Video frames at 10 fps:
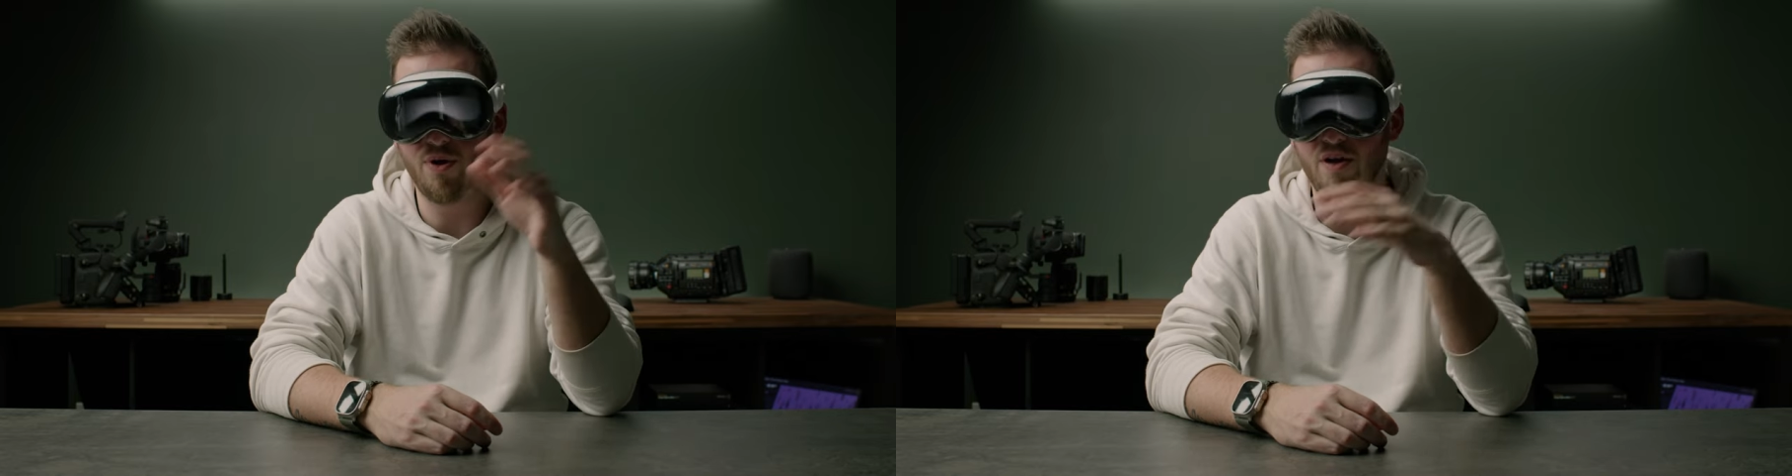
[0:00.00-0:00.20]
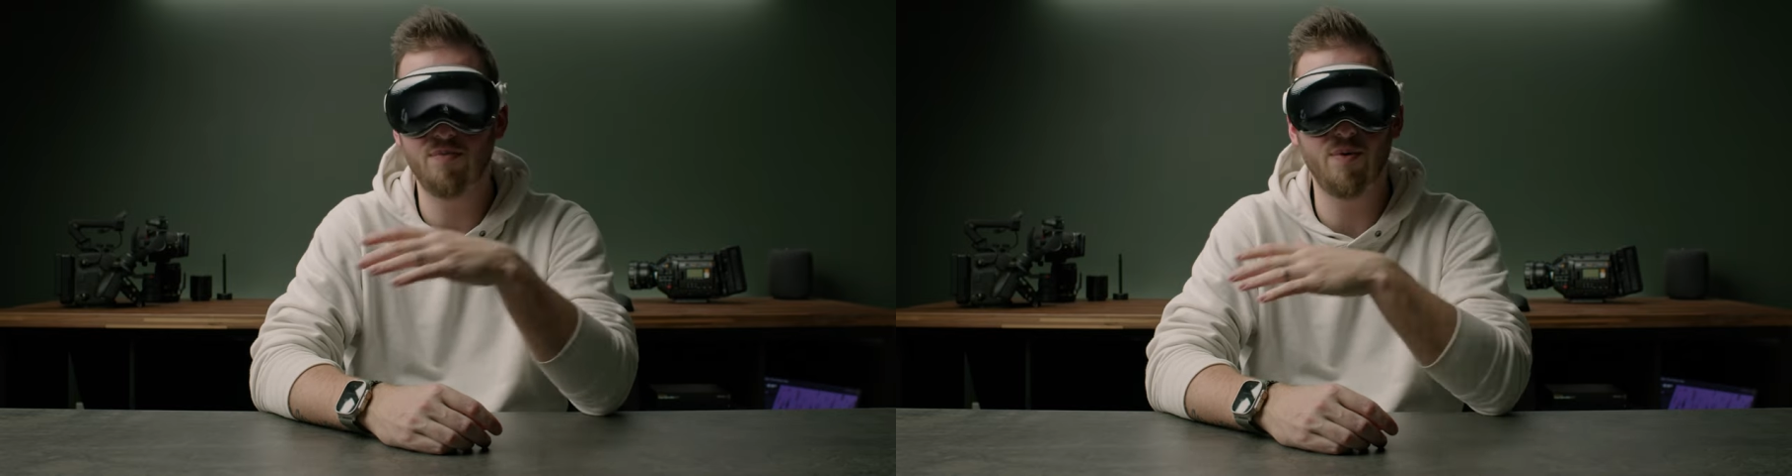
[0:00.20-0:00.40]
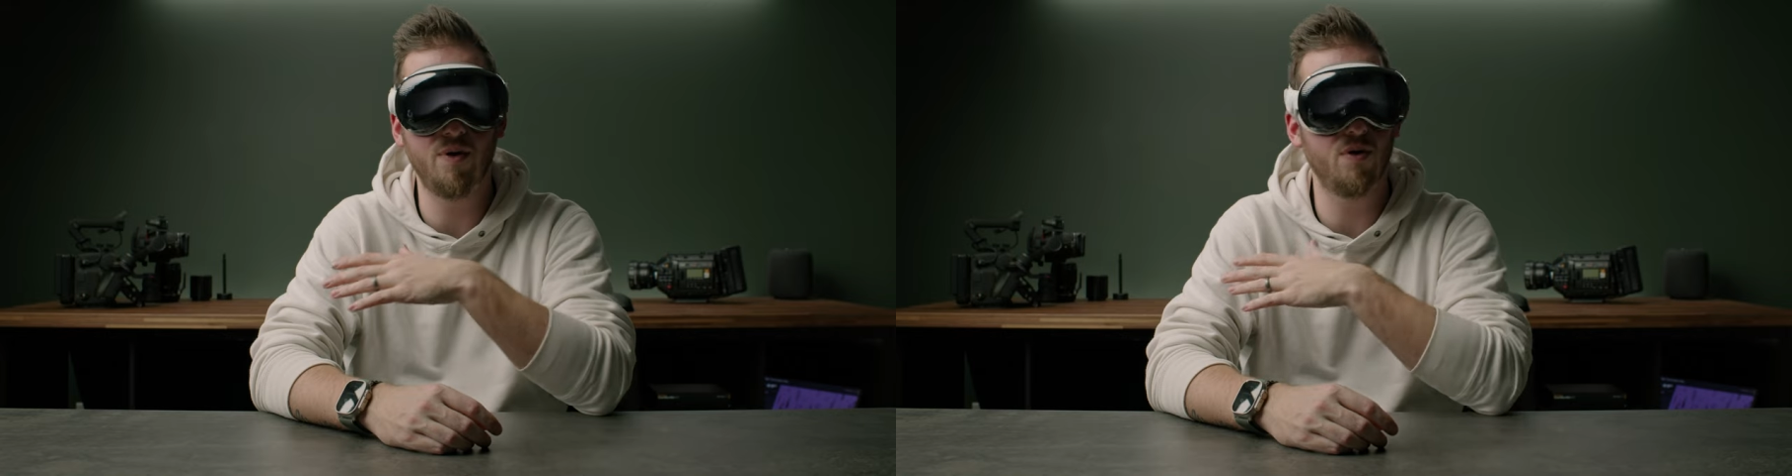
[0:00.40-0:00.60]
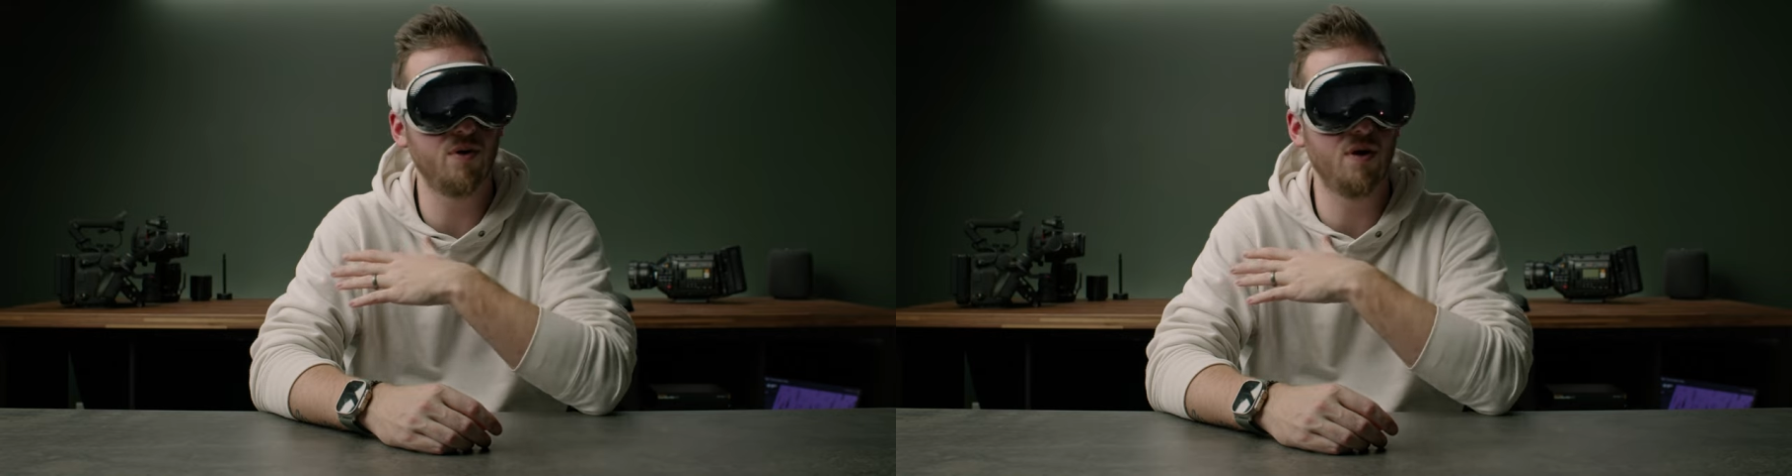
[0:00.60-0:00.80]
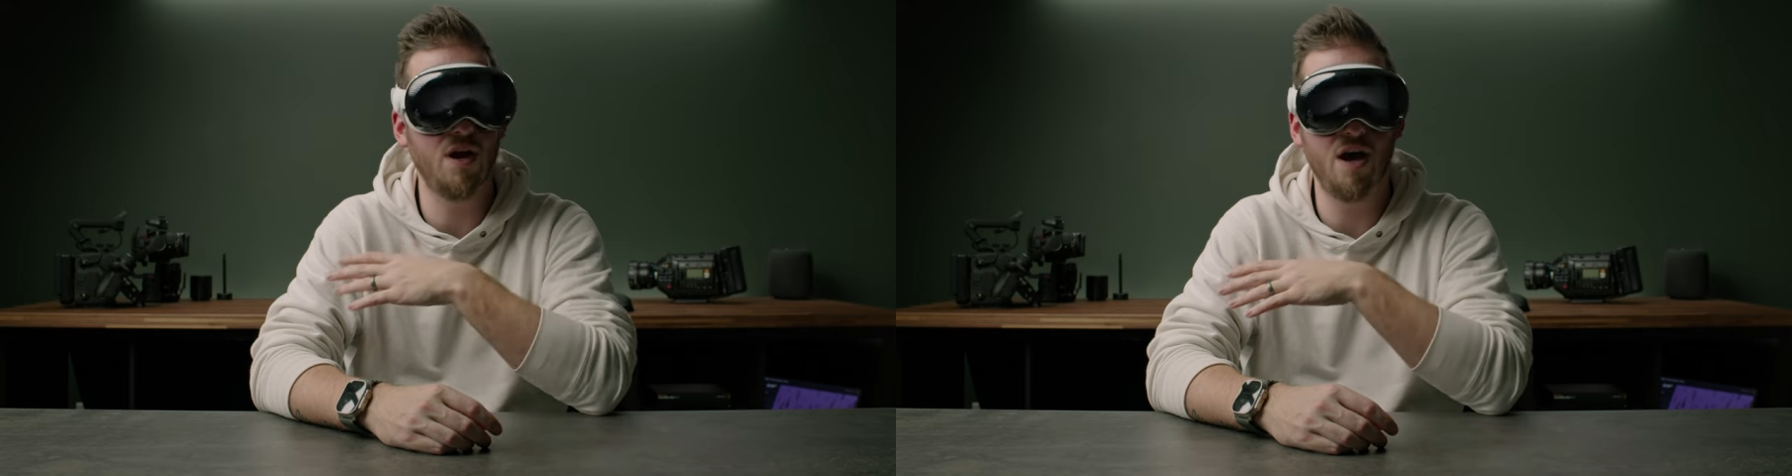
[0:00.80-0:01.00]
I've
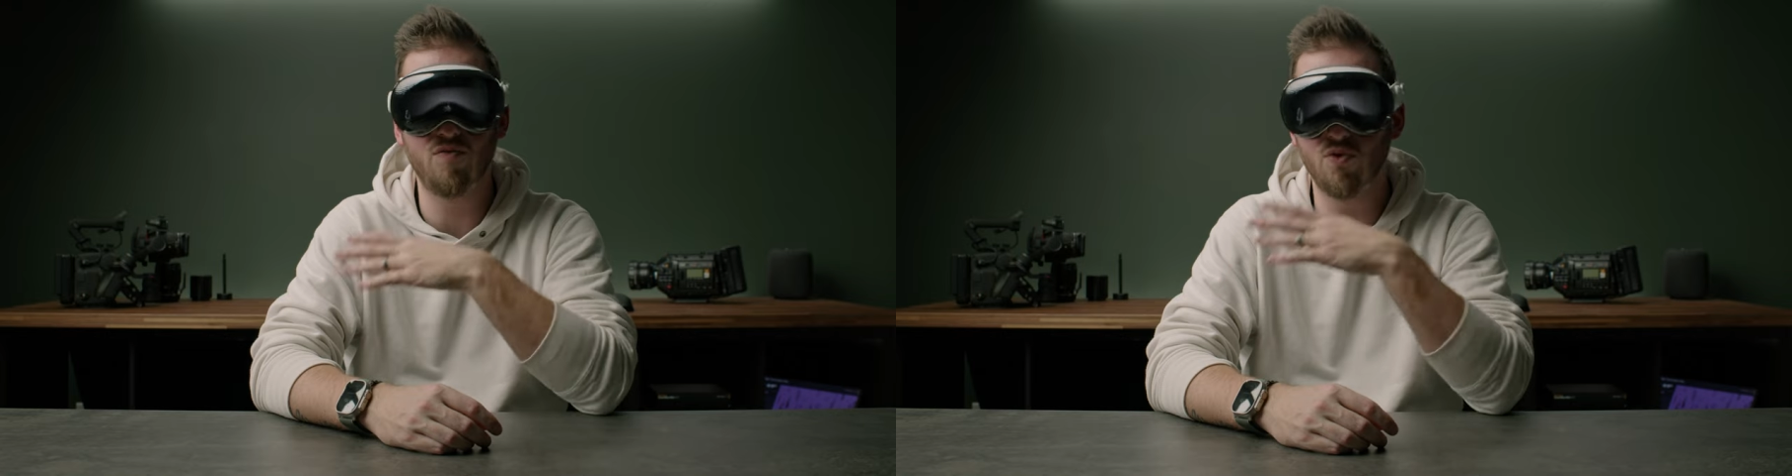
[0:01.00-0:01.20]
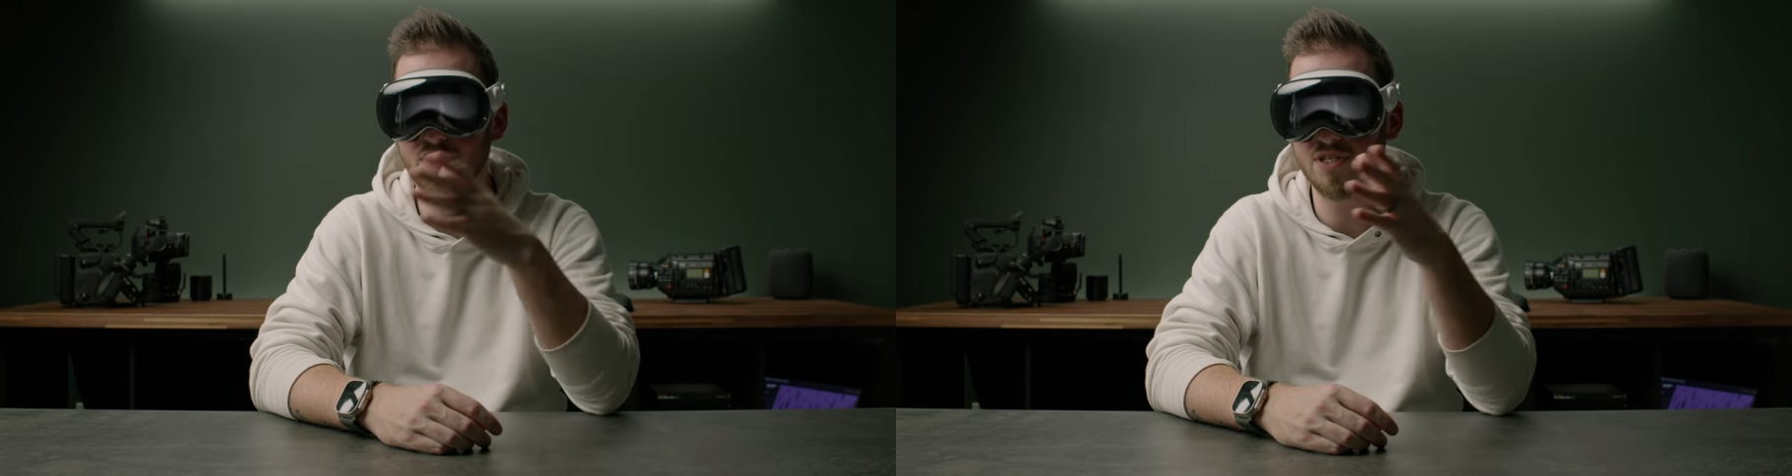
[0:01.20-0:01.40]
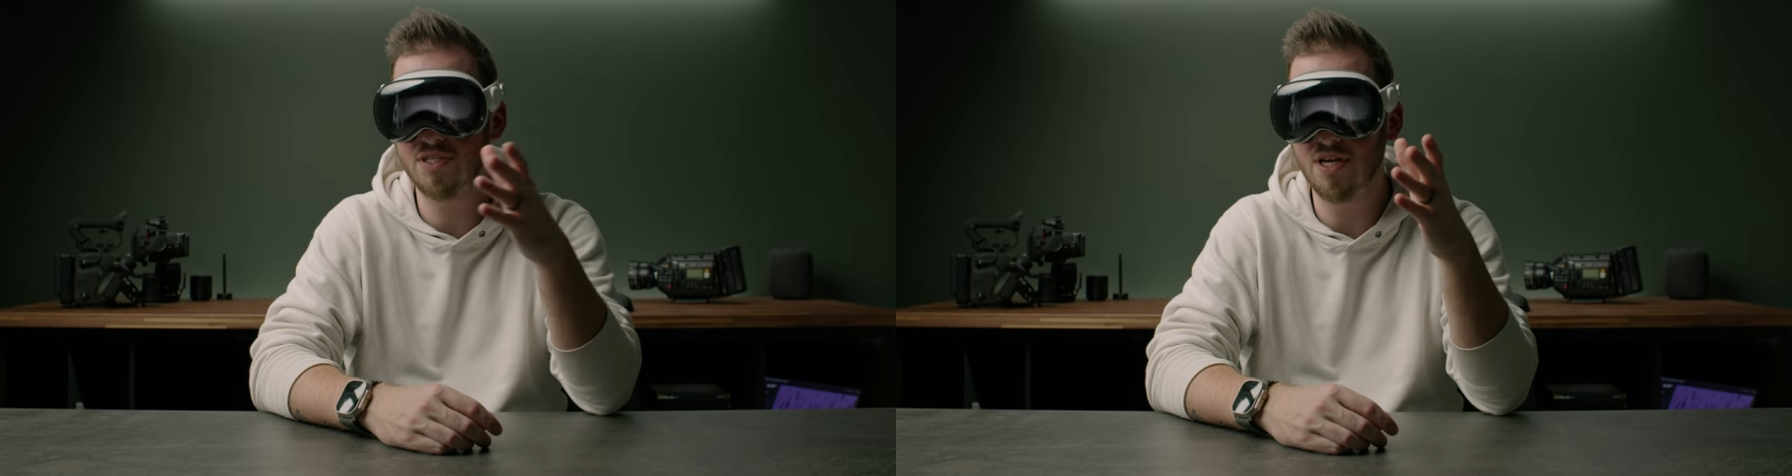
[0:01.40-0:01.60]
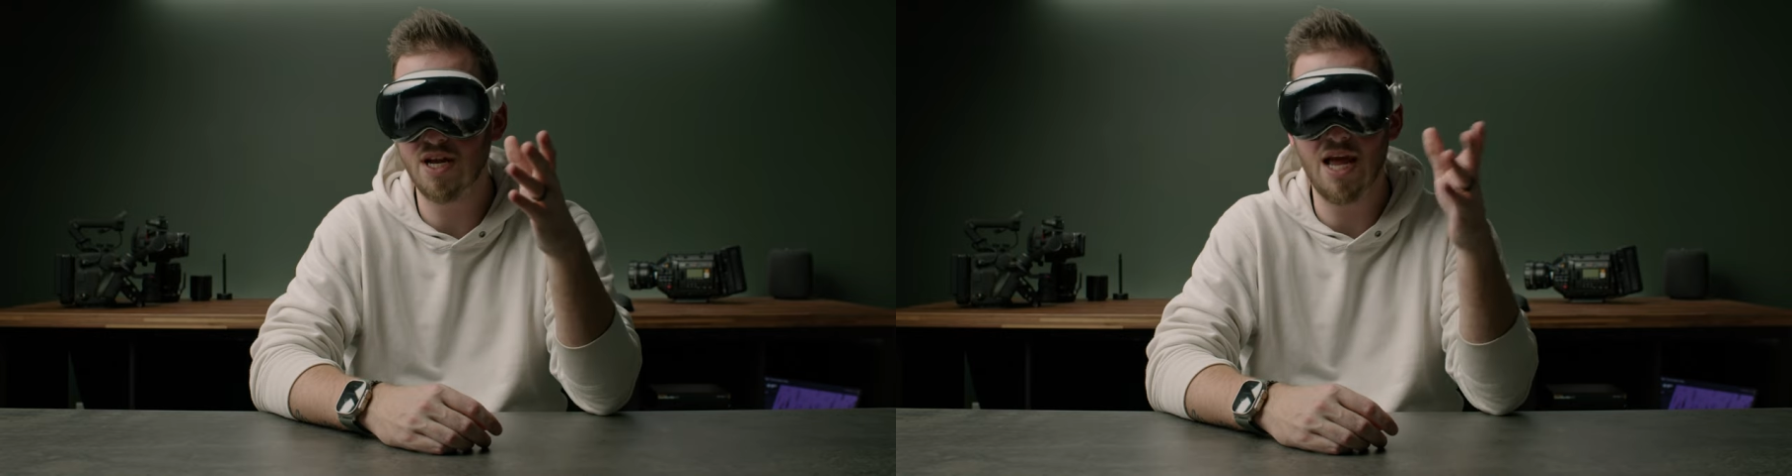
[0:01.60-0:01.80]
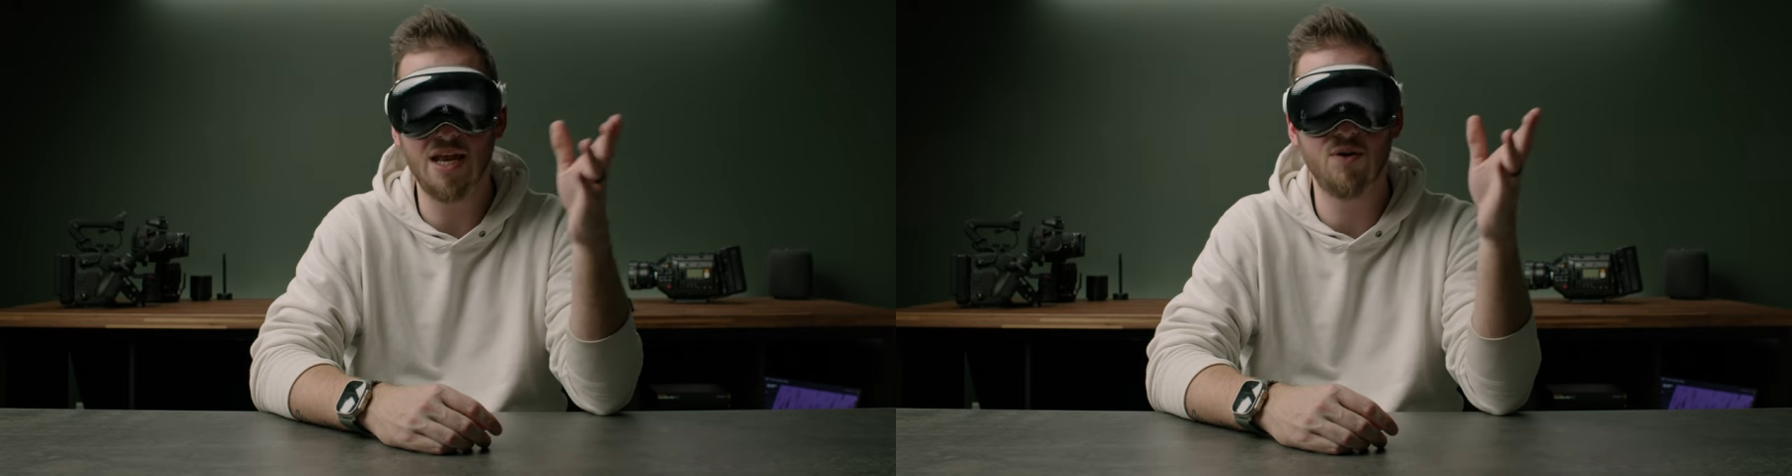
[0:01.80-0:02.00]
been I've worn this
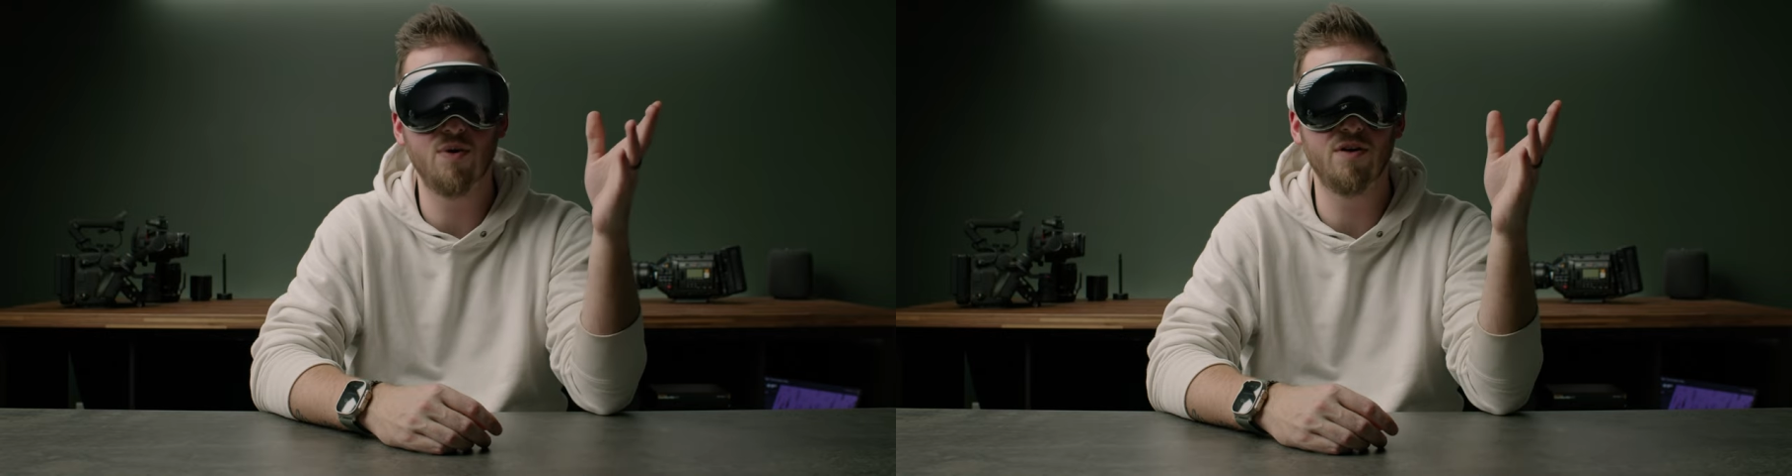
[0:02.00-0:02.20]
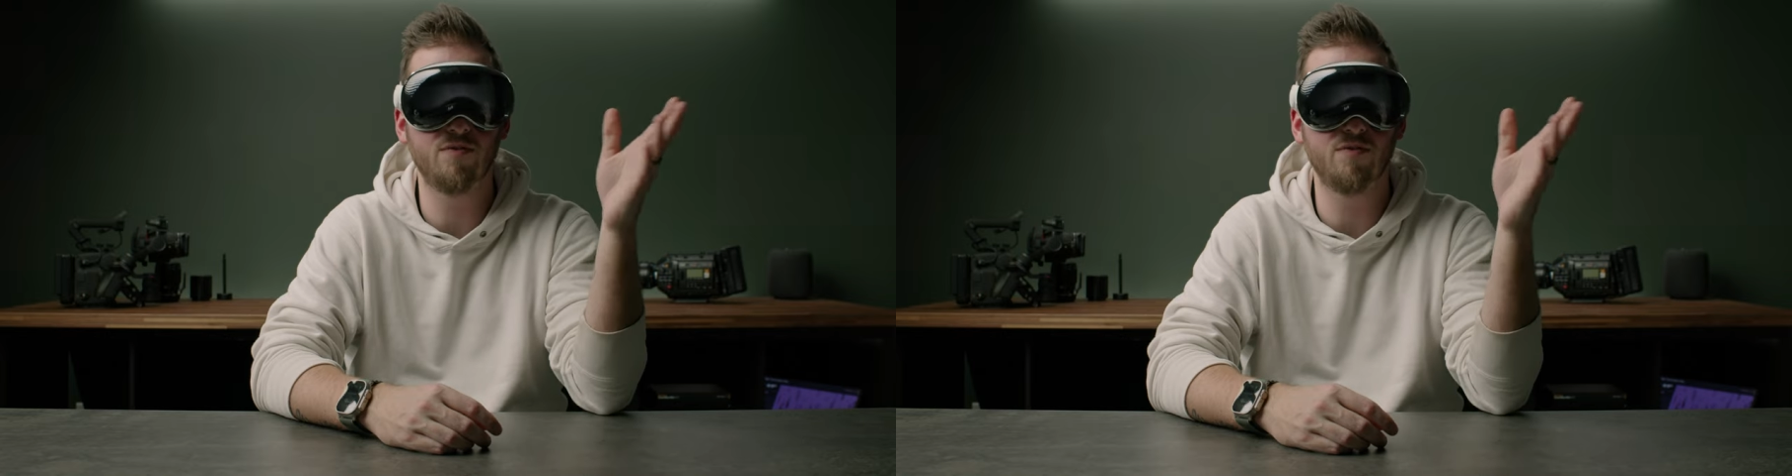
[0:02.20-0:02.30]
thing anywhere